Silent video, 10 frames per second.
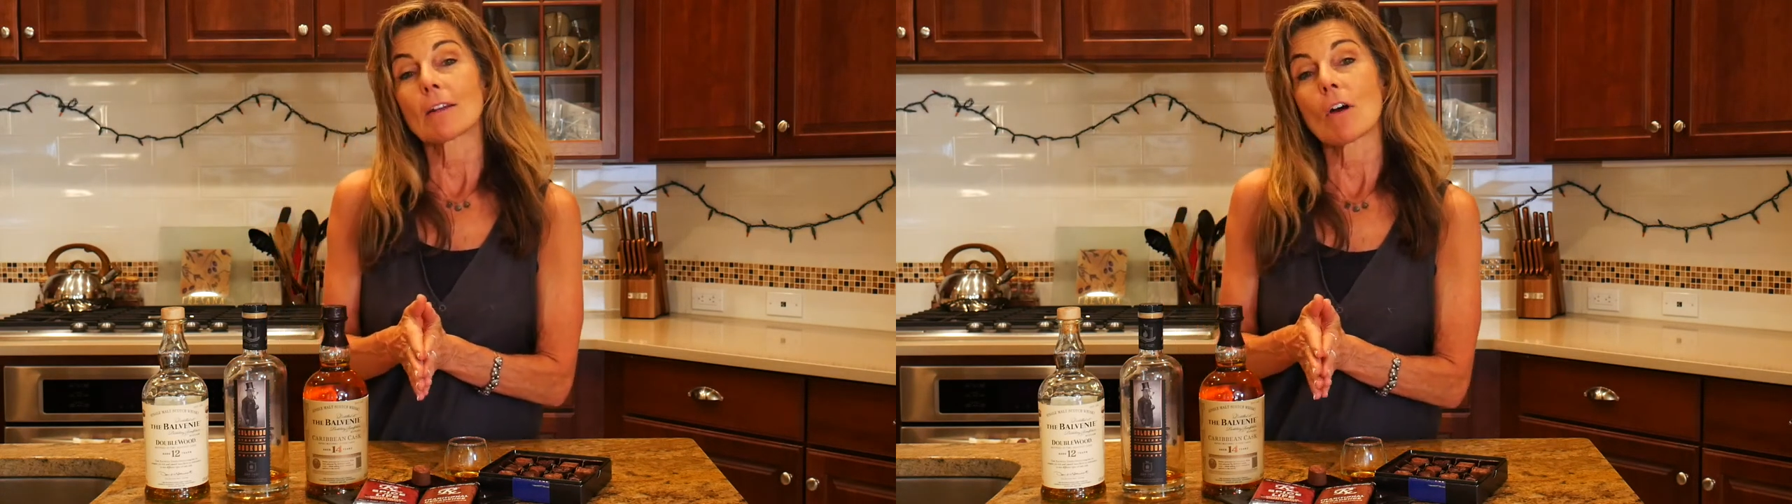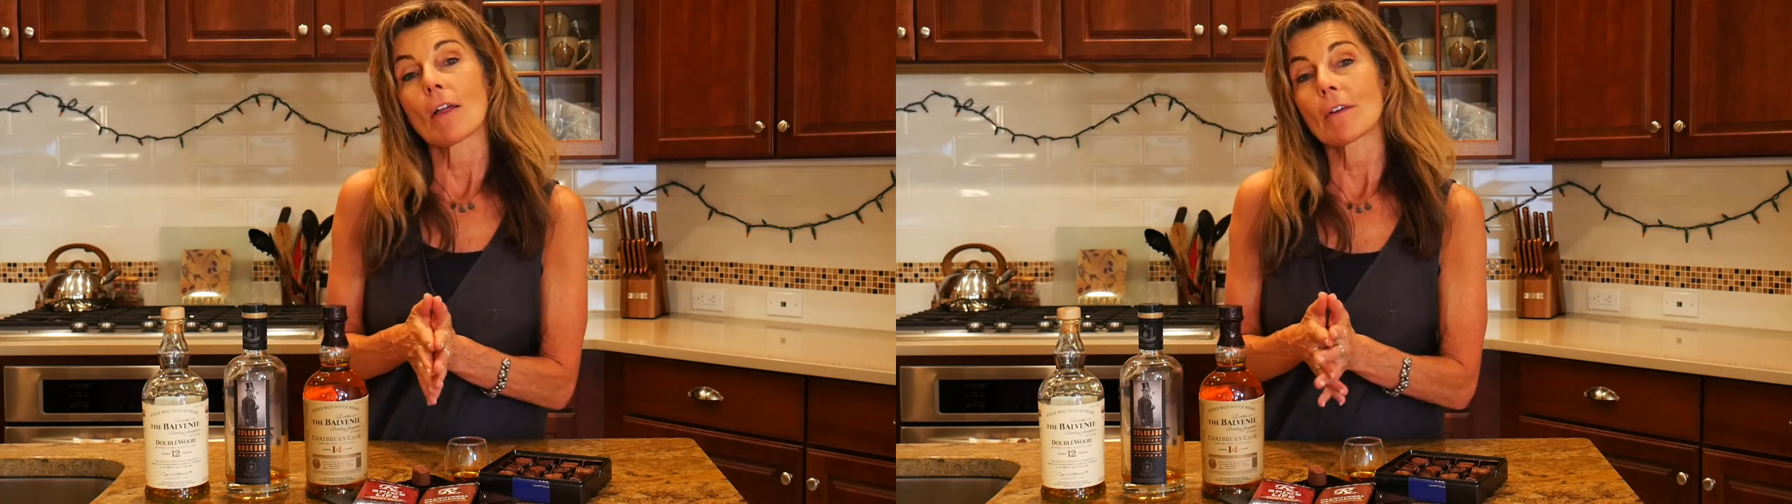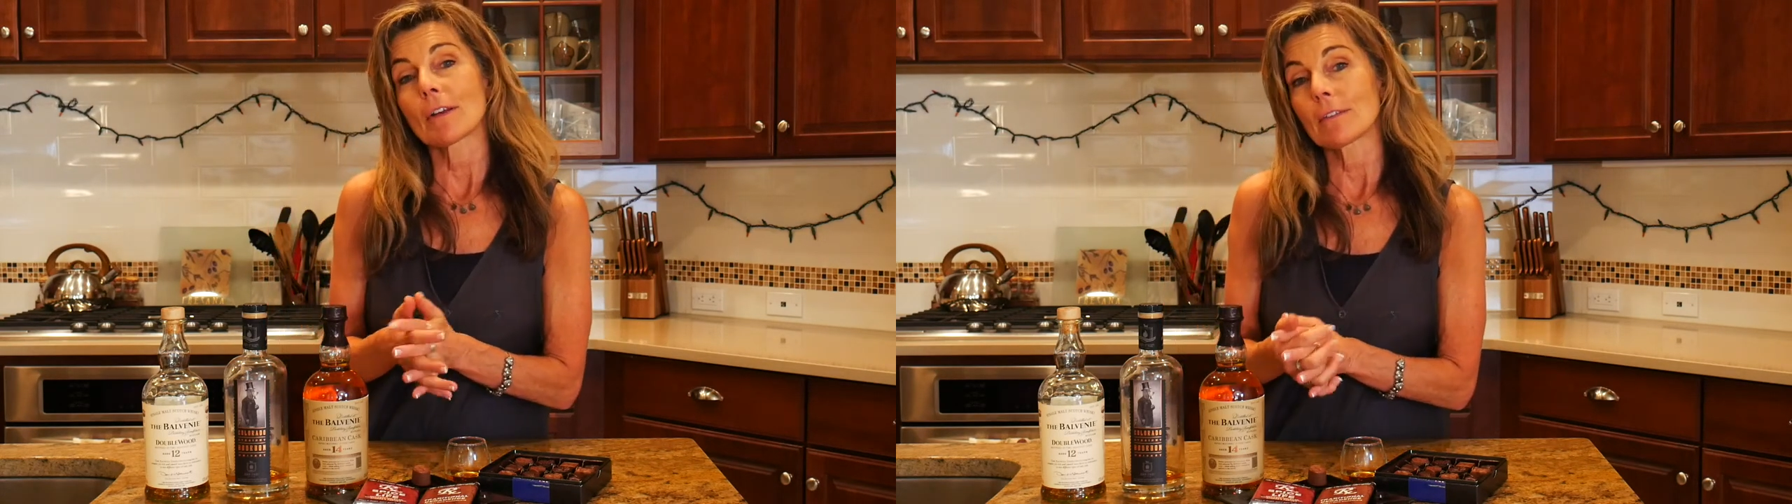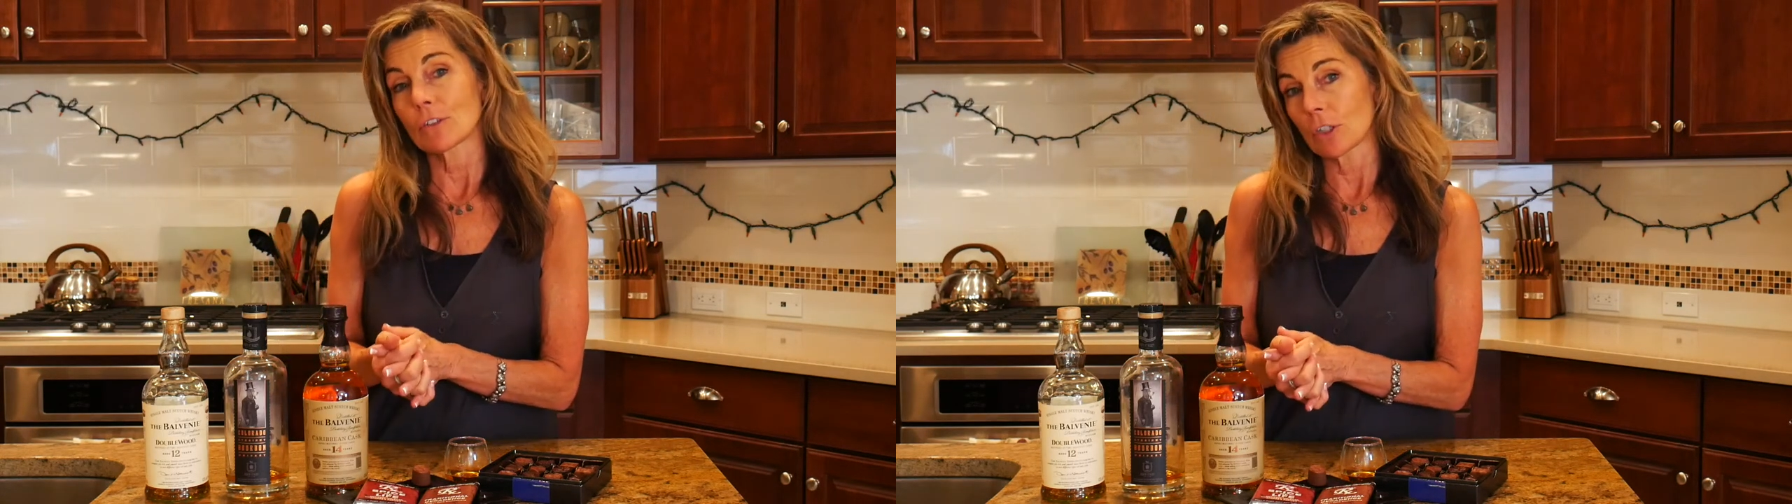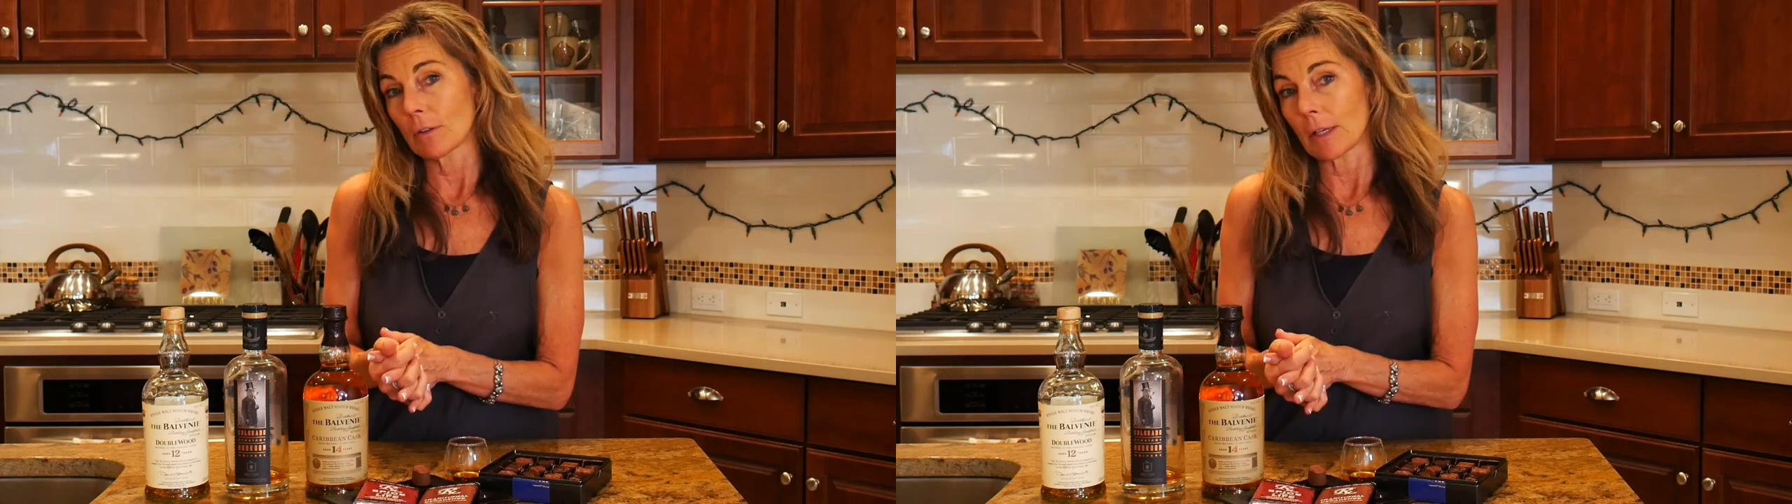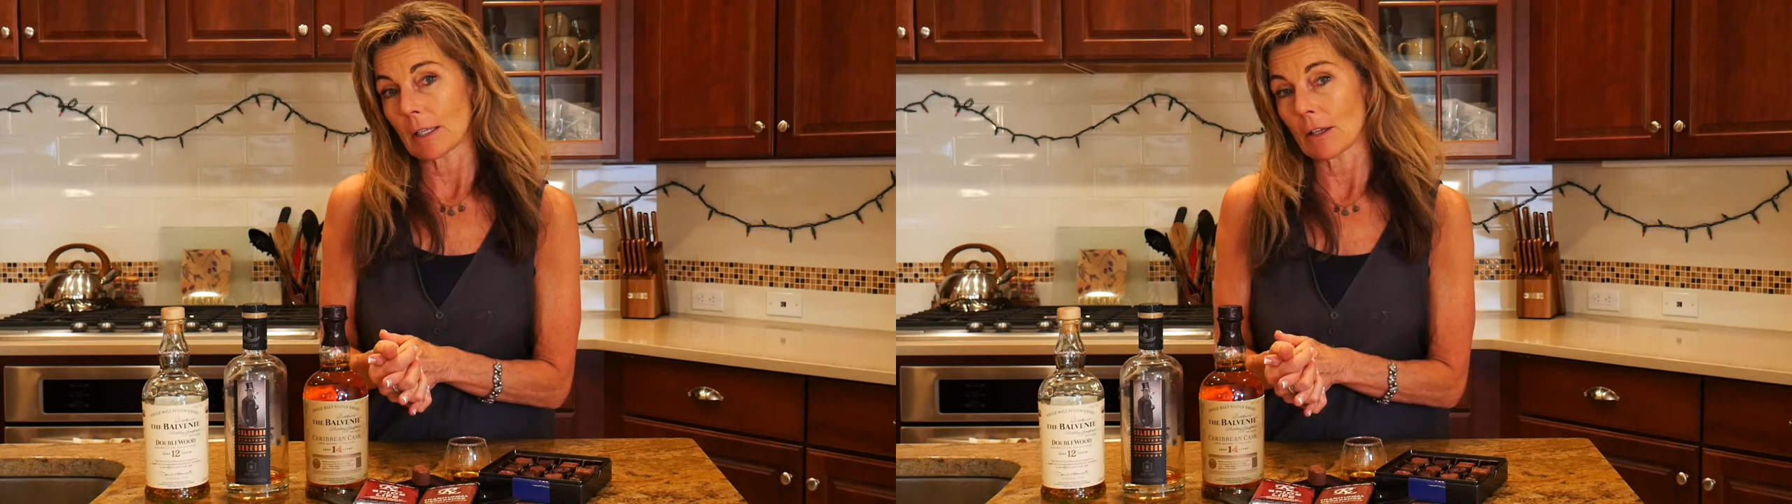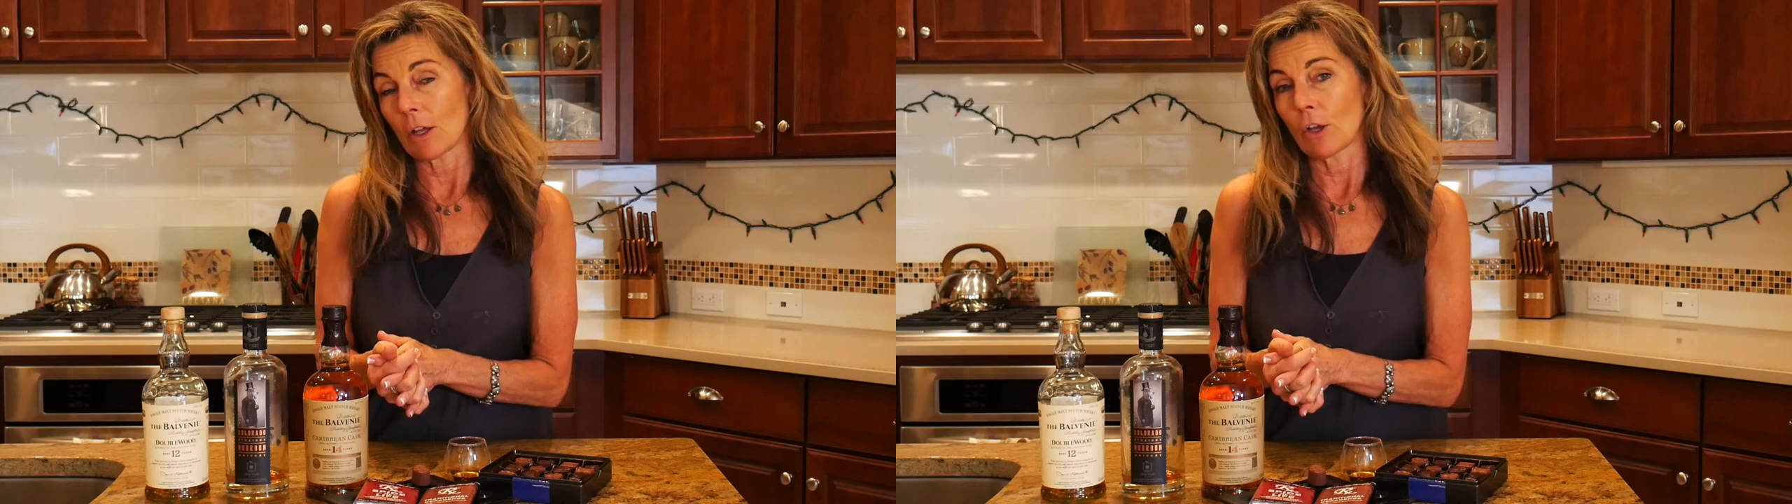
of all there is to it